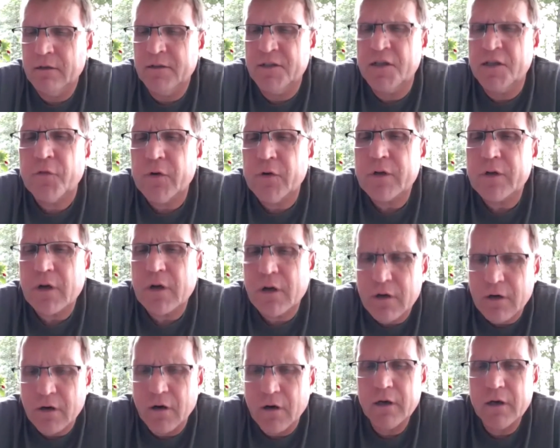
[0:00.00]
different
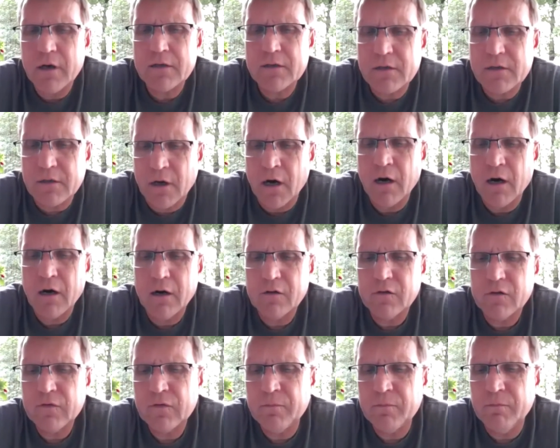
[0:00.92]
kind
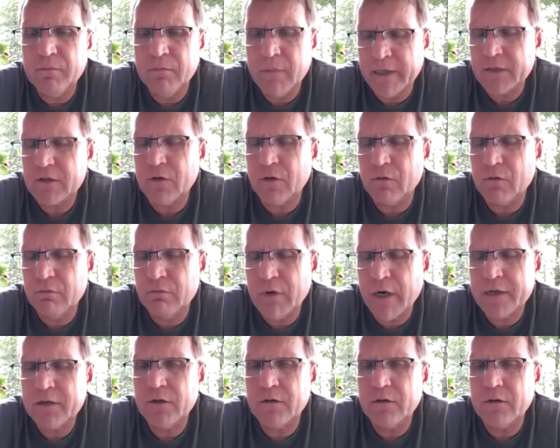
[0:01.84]
of medical
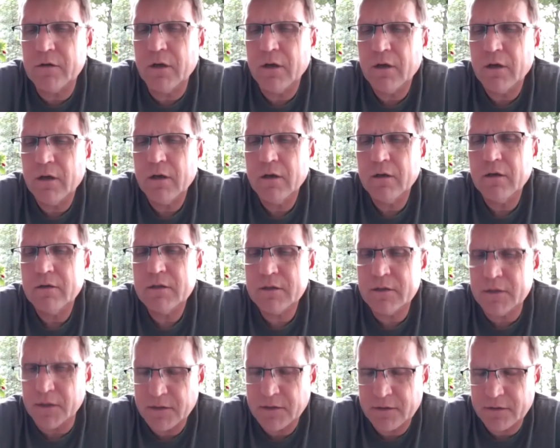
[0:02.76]
record
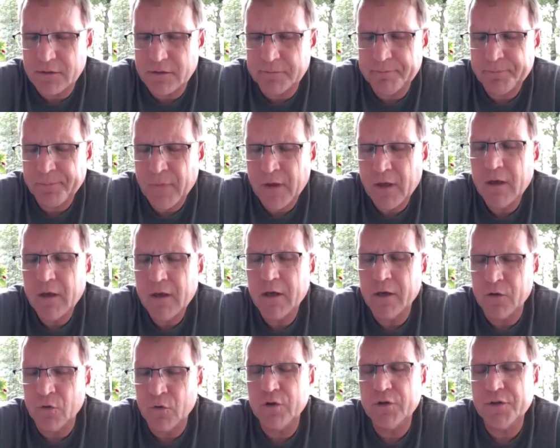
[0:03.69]
system
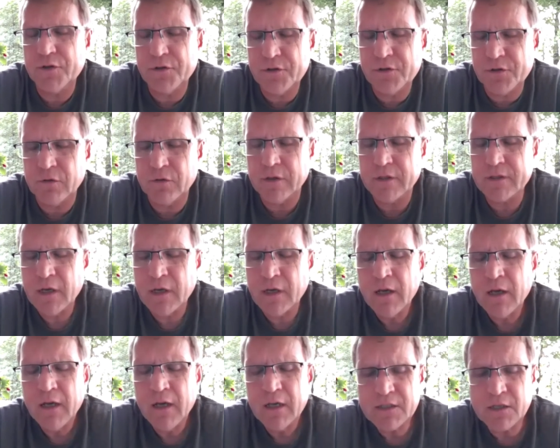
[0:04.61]
in order to do it.
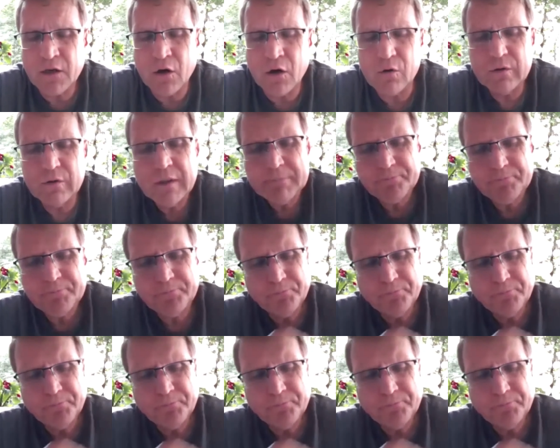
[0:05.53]
So